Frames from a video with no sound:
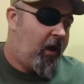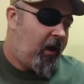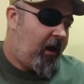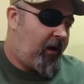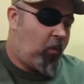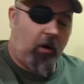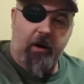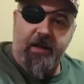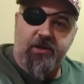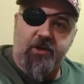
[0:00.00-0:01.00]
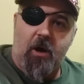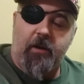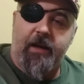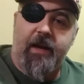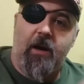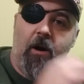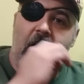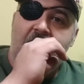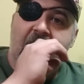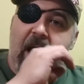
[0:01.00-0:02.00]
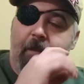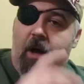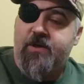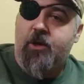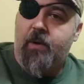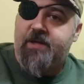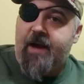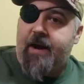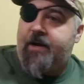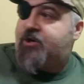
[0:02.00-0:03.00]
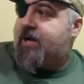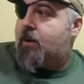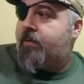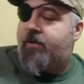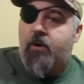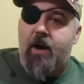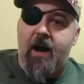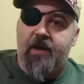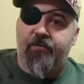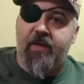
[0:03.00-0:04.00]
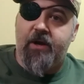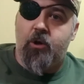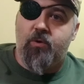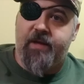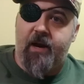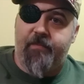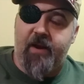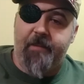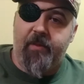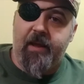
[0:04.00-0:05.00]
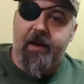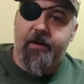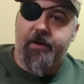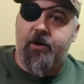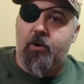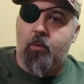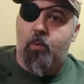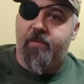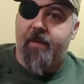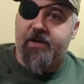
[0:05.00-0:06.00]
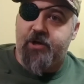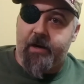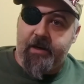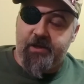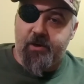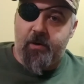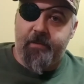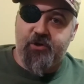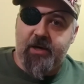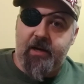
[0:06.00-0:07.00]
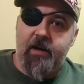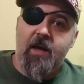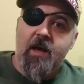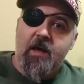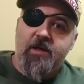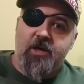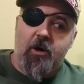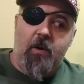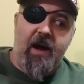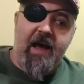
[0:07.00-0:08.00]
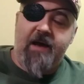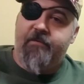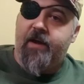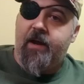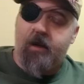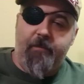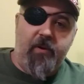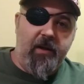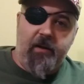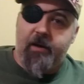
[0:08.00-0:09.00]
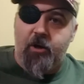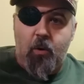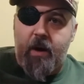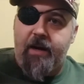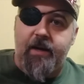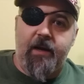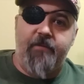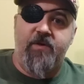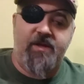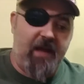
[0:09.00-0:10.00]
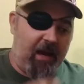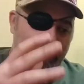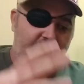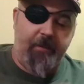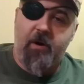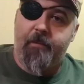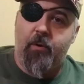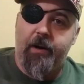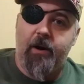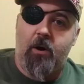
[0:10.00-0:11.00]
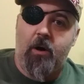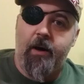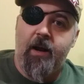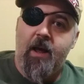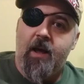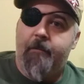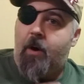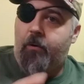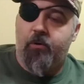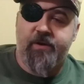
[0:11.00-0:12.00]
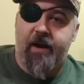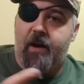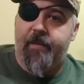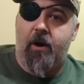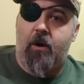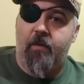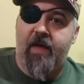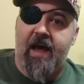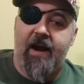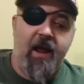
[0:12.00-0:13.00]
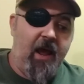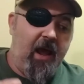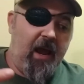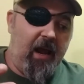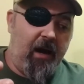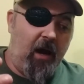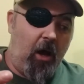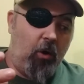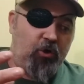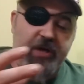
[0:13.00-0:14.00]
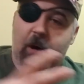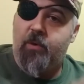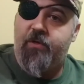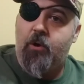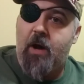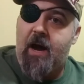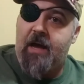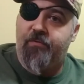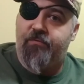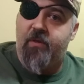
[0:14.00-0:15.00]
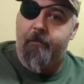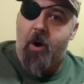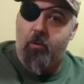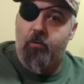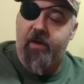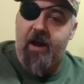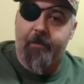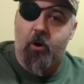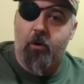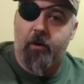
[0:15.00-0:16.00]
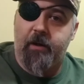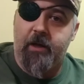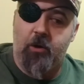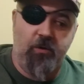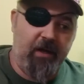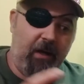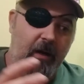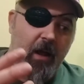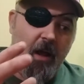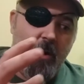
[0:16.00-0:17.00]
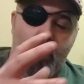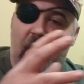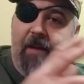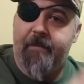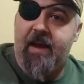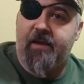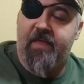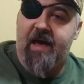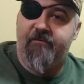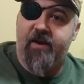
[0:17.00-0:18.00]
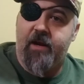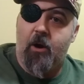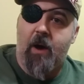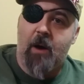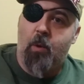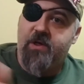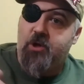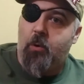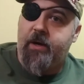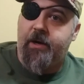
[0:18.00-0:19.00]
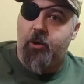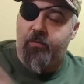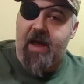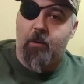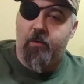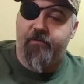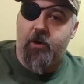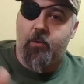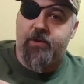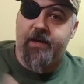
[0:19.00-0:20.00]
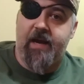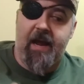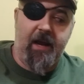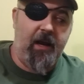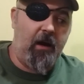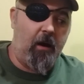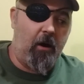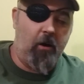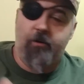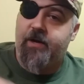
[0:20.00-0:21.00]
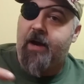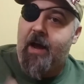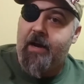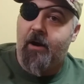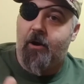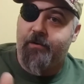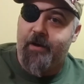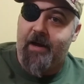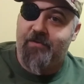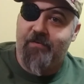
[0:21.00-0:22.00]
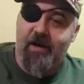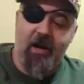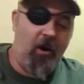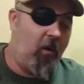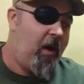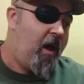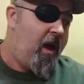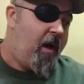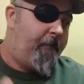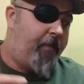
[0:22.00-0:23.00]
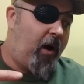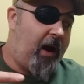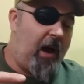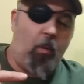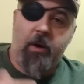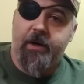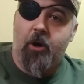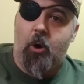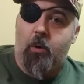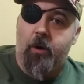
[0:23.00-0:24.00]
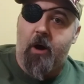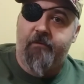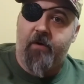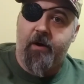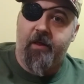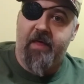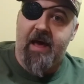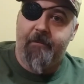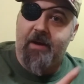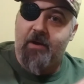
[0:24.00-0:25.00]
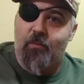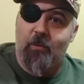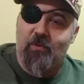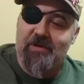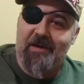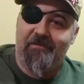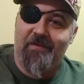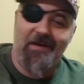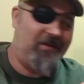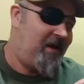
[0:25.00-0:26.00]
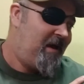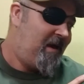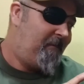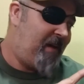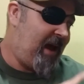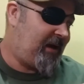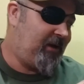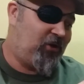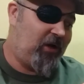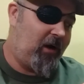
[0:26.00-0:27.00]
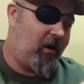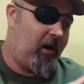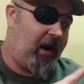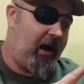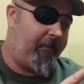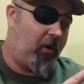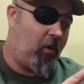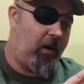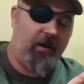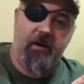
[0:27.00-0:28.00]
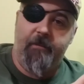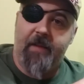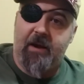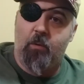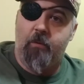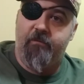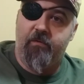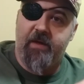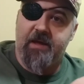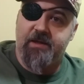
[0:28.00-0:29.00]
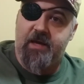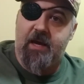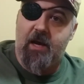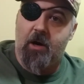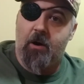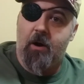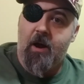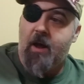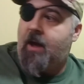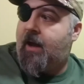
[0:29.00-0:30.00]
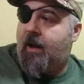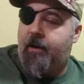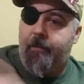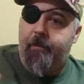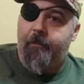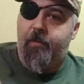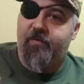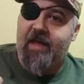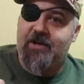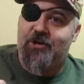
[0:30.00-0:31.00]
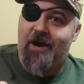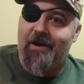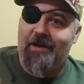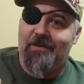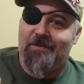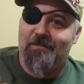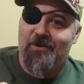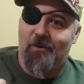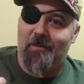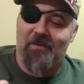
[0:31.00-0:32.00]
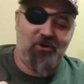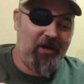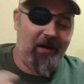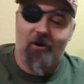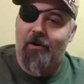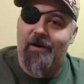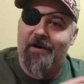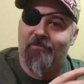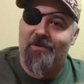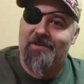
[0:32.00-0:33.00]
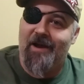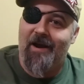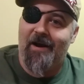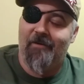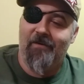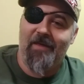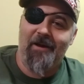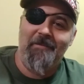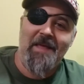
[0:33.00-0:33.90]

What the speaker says: and we're going to install it here. I'm also excited to share with you guys the new setup that I plan to do with my Chinese sewing machine. So I have a completely new idea of a stand that I'm going to put it on, motor setup and all that, and I'll share with you guys the motor that I'm currently using when I make that video. I was going to do that review today or tonight on tonight's video, but I wanted to hold off onto that because we received this package here, and I'm going to make room for this here and put that Chinese sewing machine on a different stand and everything.